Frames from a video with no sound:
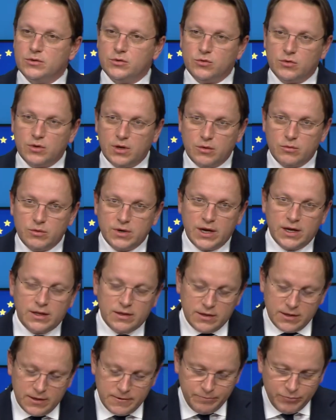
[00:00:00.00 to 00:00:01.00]
Today we had
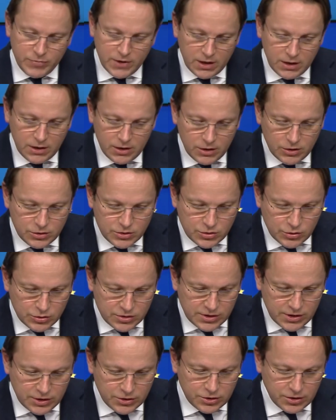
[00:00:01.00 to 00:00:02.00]
the
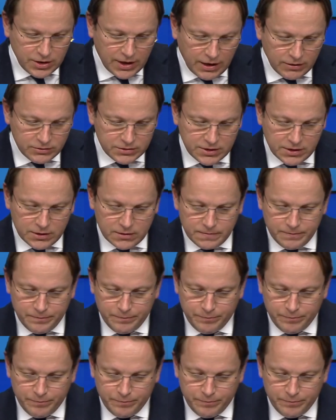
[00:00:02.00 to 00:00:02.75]
Association Council.